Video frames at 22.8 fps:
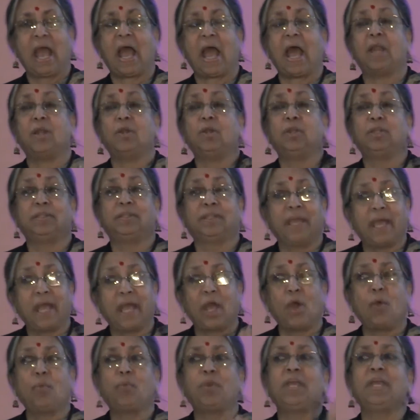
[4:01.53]
And
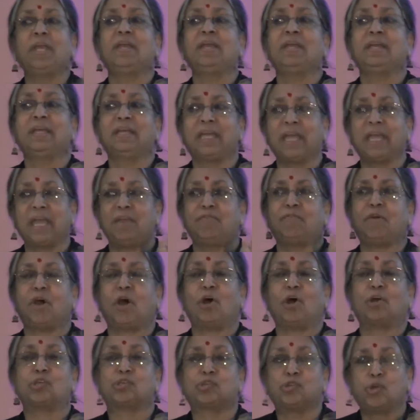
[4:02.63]
there we gave
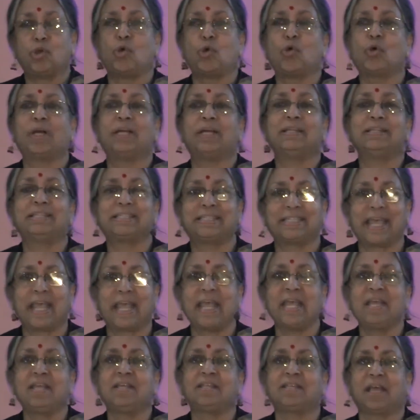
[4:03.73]
our slogan
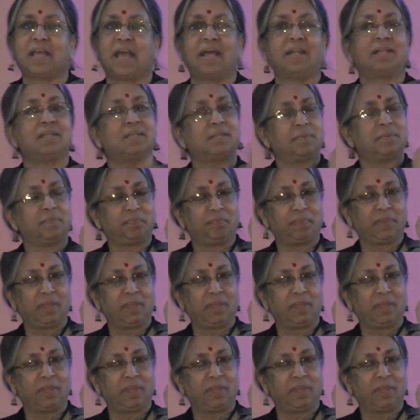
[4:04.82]
saying that